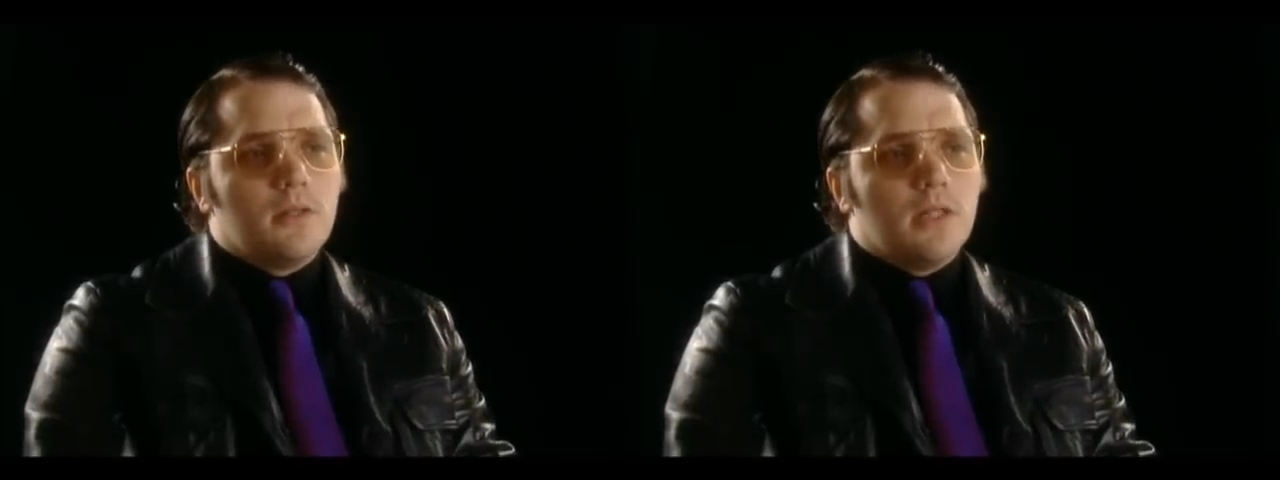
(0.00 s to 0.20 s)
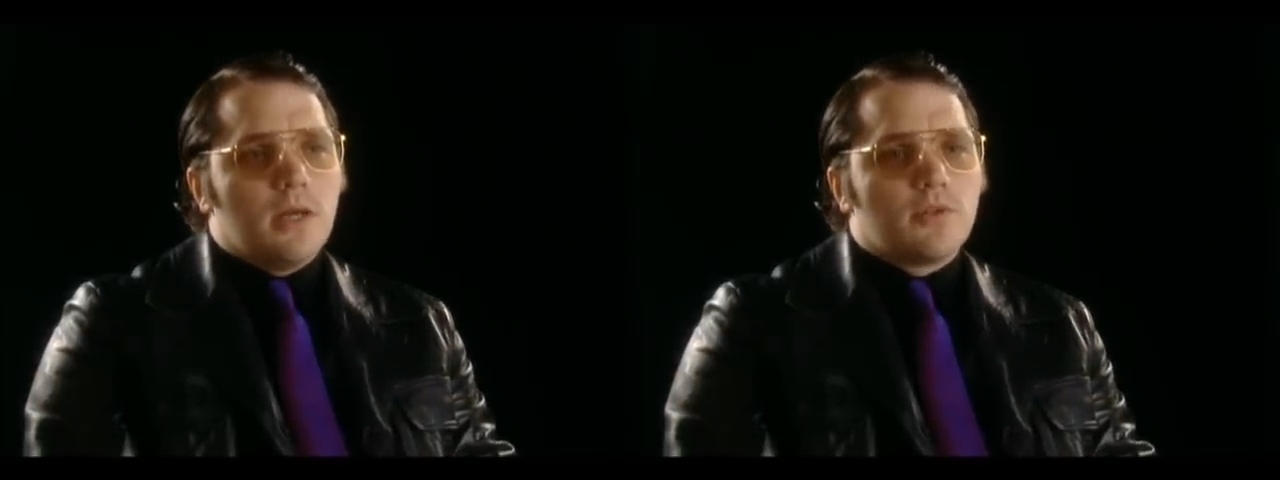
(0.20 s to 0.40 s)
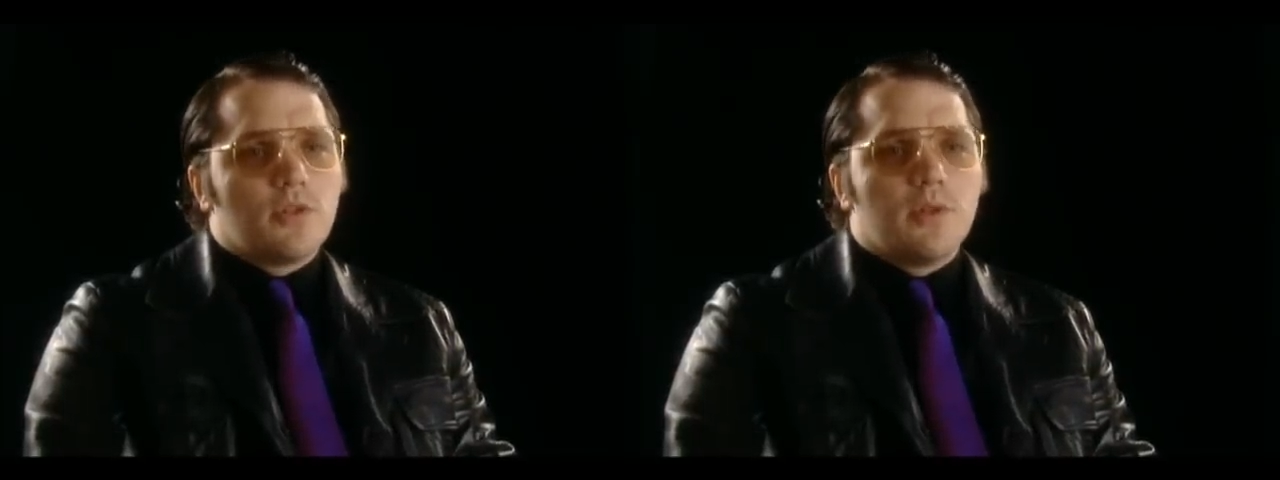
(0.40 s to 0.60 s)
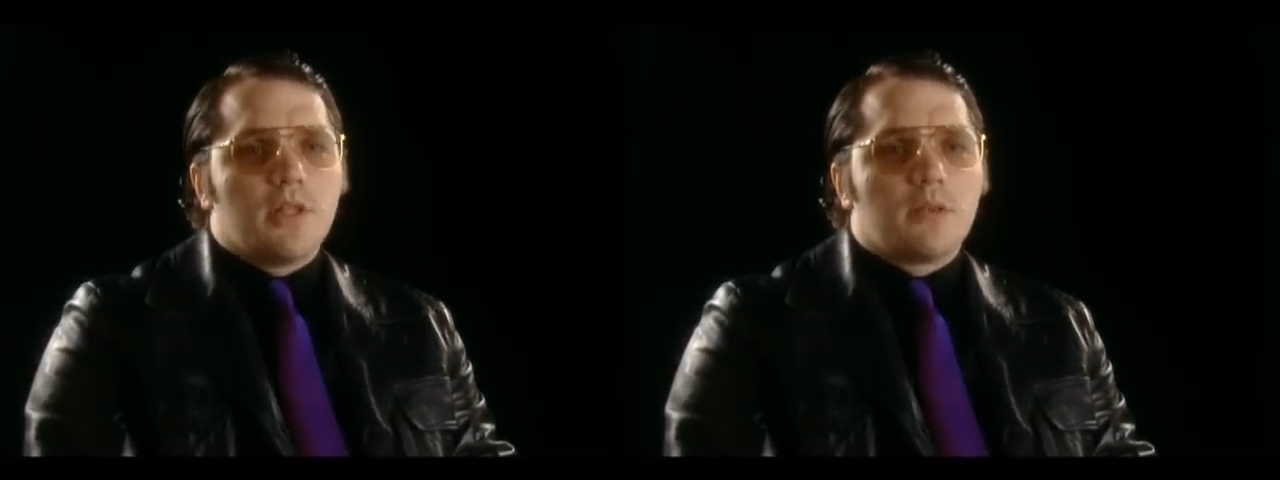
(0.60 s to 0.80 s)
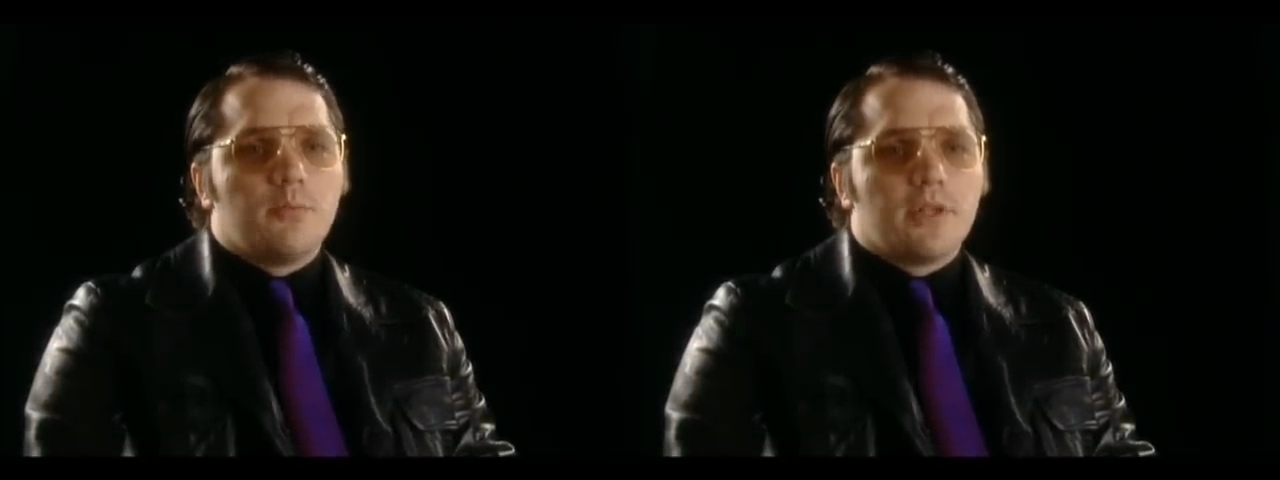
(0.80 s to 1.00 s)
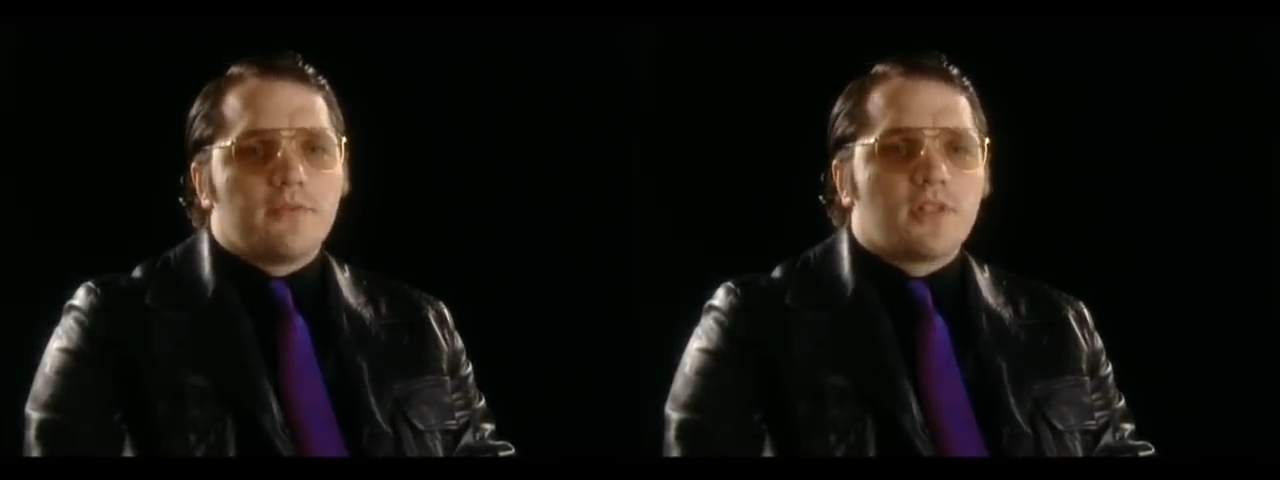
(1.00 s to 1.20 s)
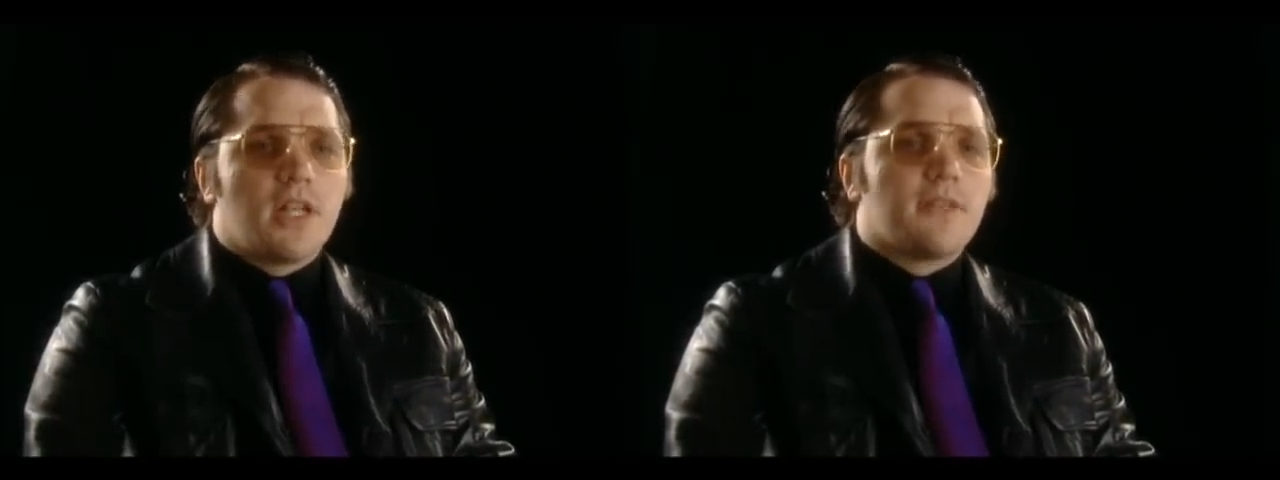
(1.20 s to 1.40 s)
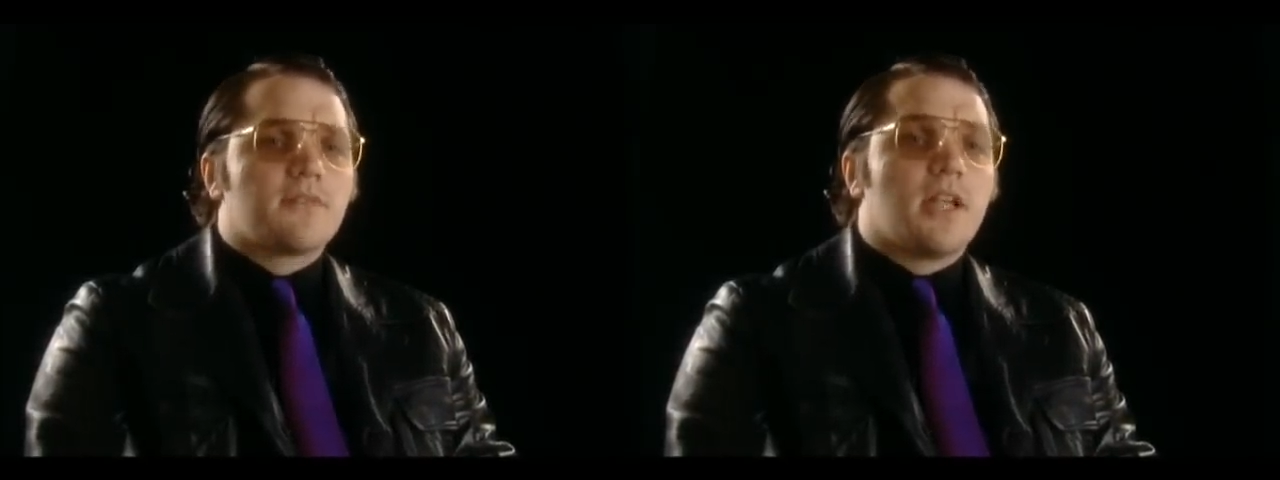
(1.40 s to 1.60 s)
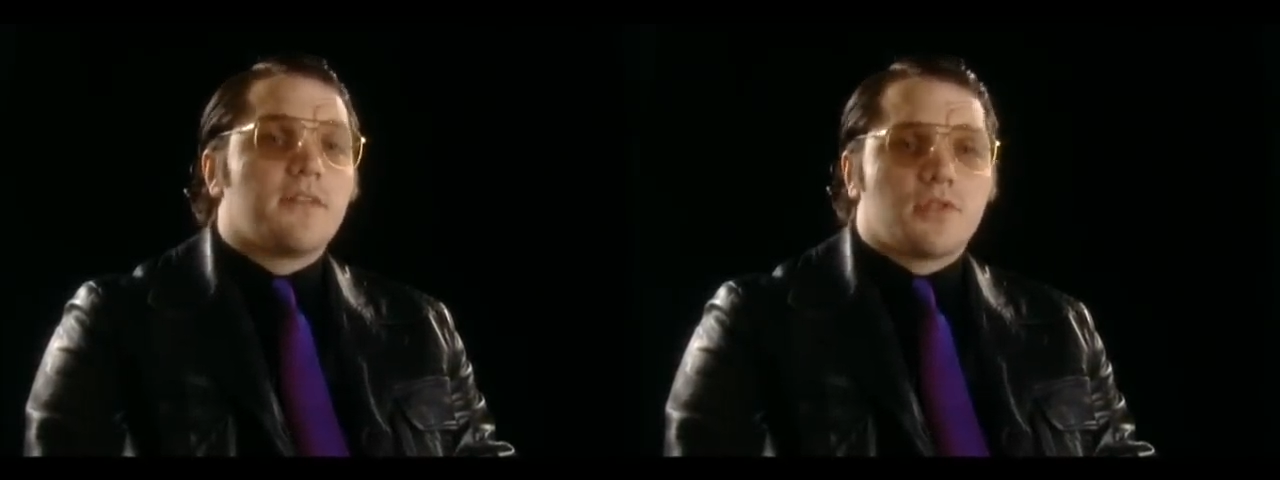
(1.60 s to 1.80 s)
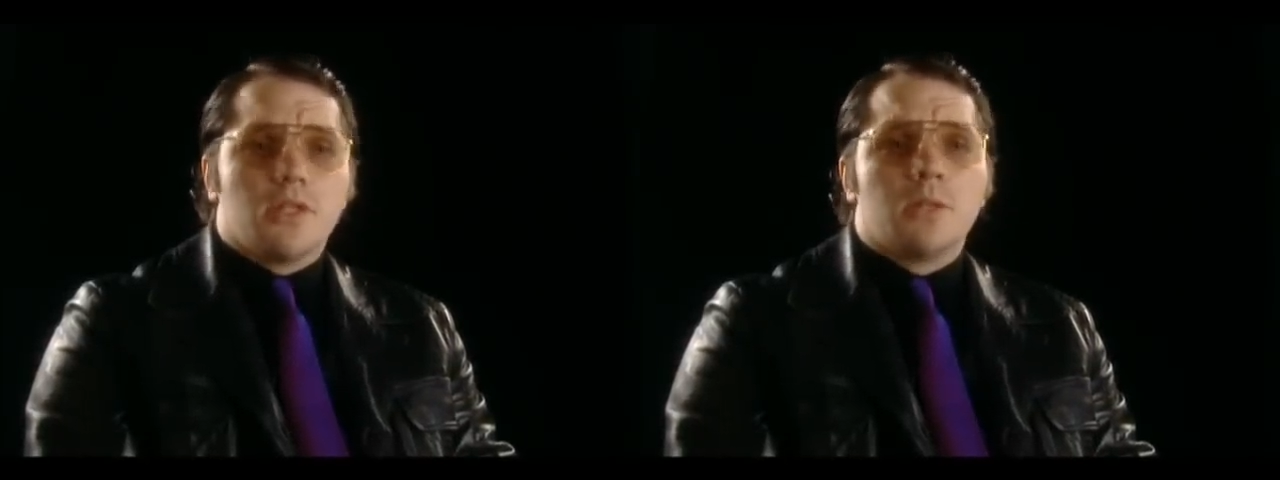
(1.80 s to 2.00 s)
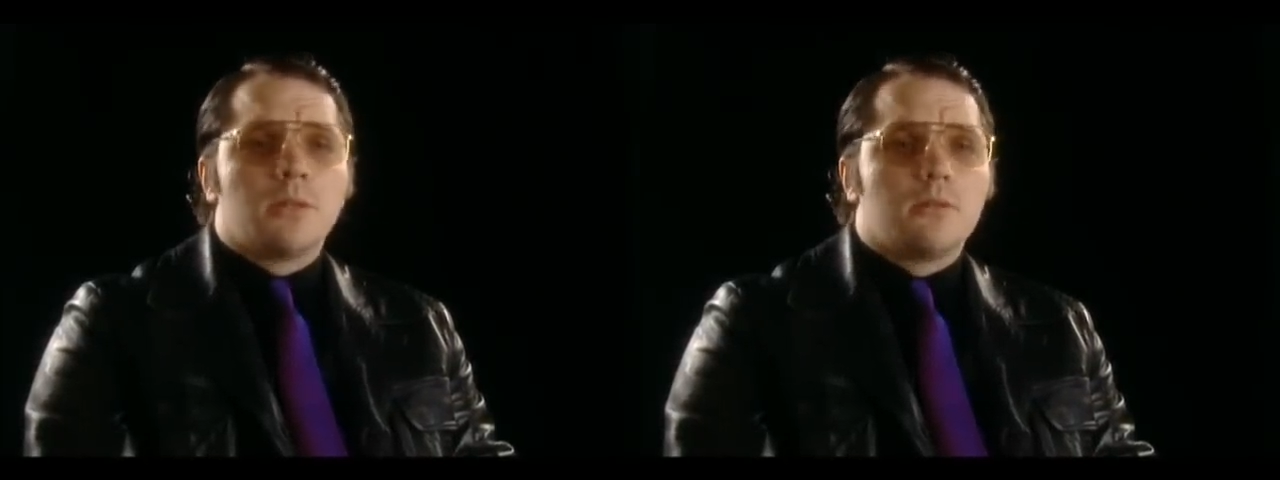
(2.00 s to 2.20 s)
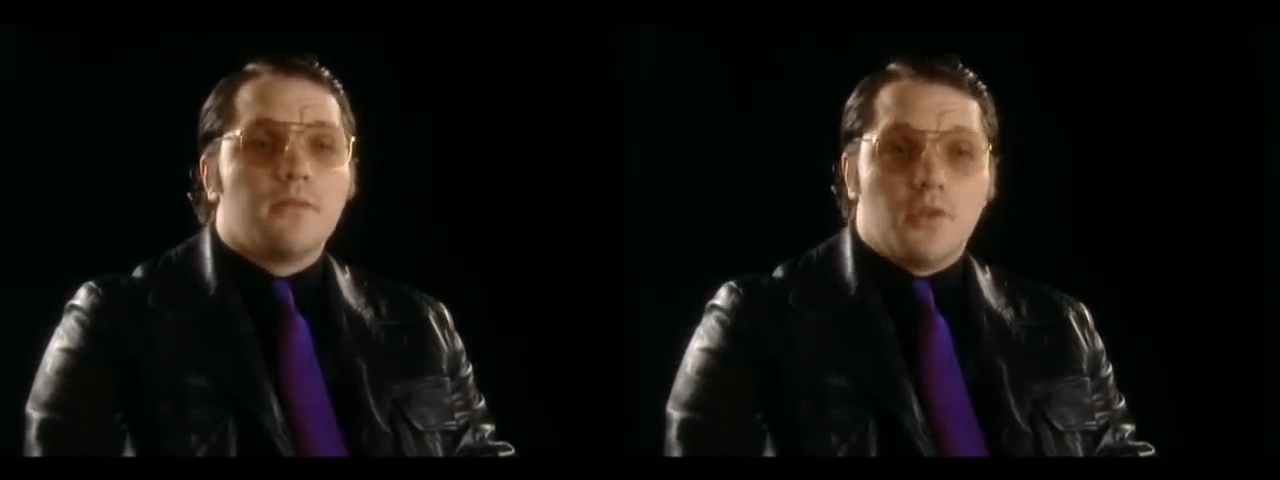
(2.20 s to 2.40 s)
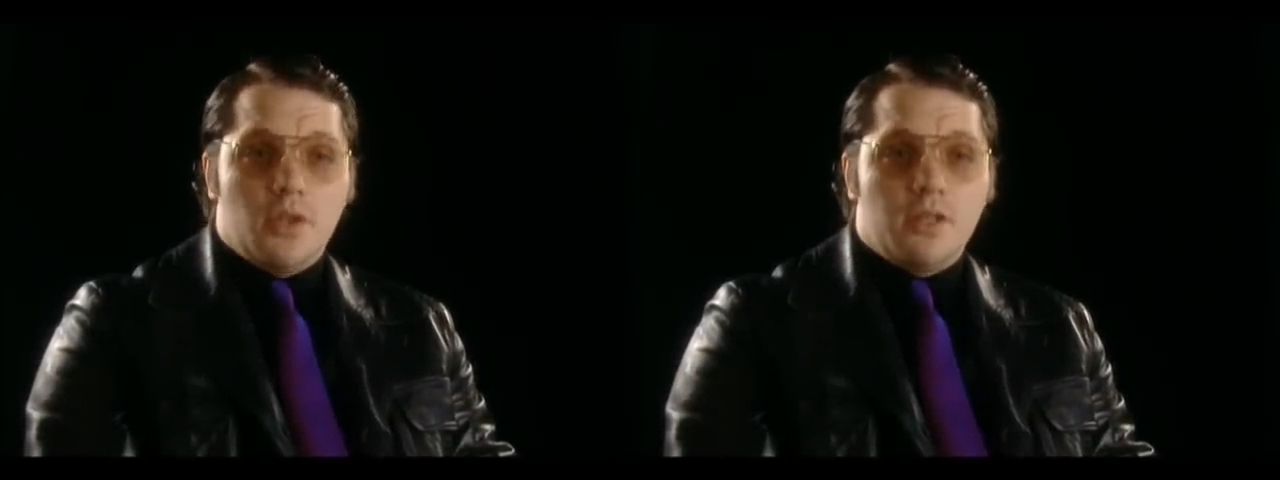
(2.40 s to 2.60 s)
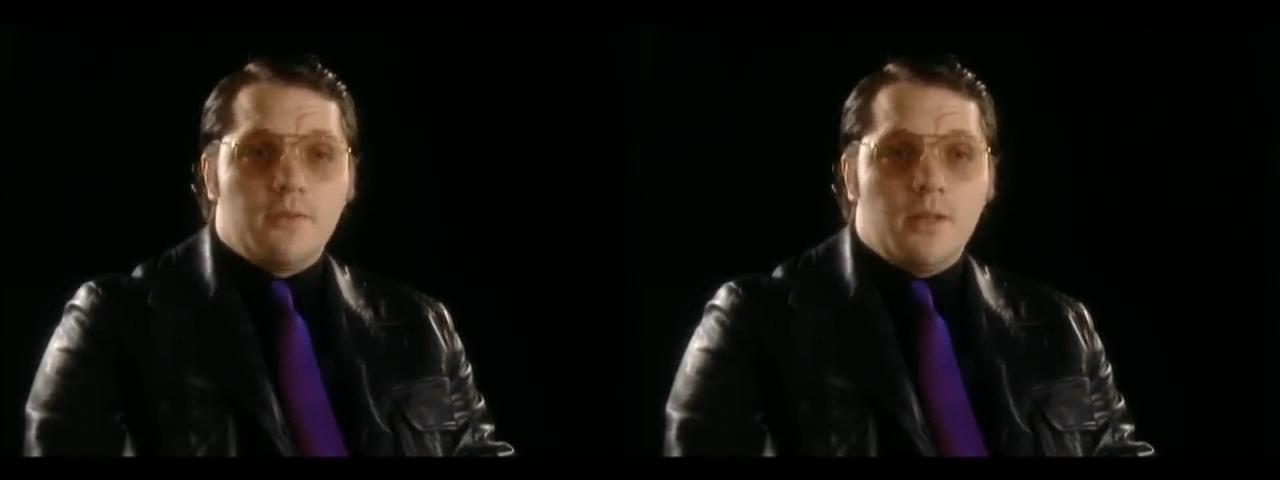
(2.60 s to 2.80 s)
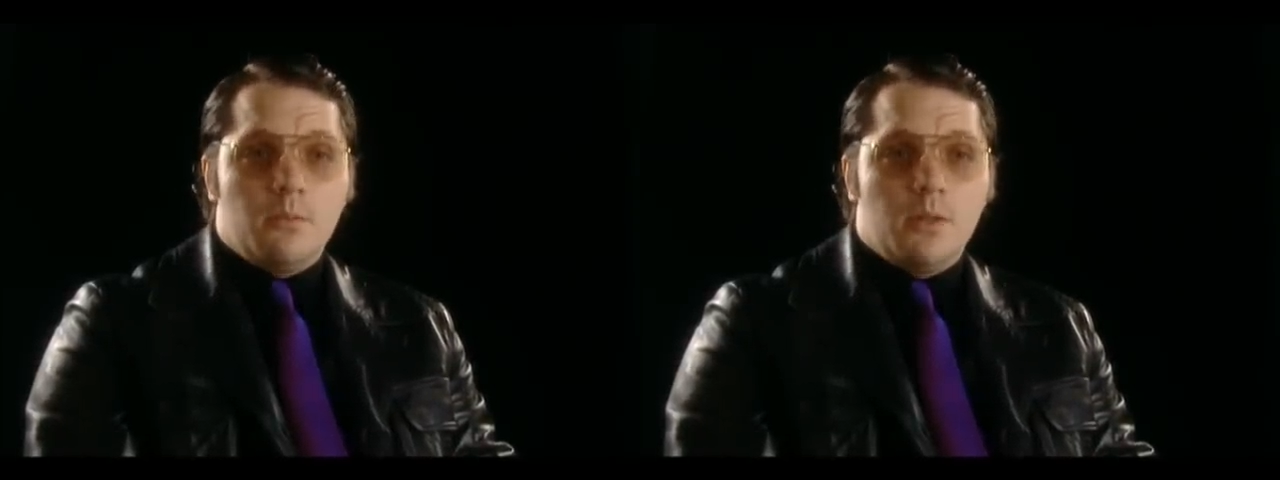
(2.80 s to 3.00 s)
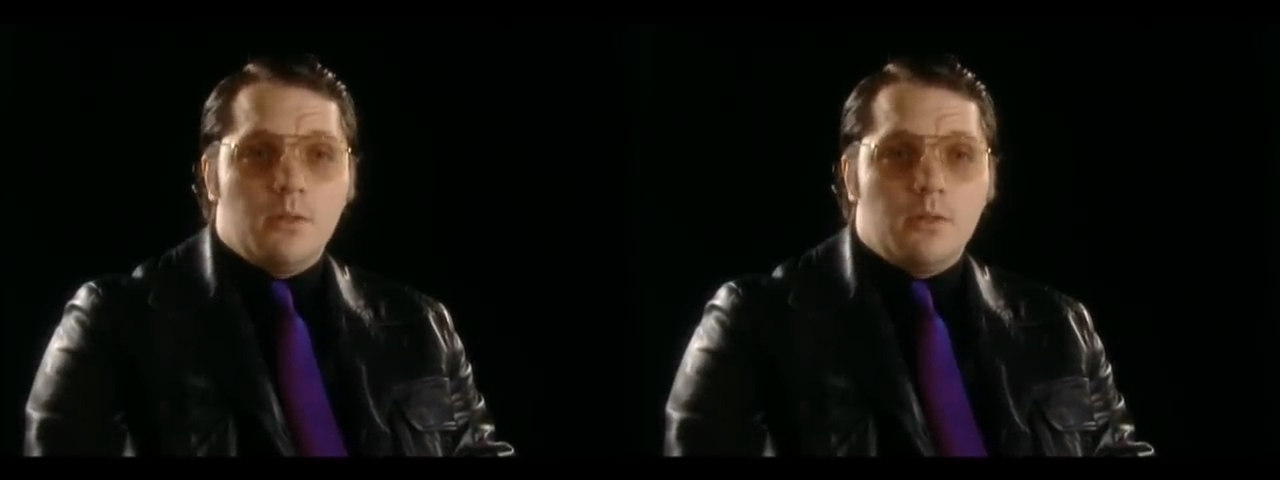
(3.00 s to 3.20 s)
do a little bit of Stanislavskian. Have you heard of him?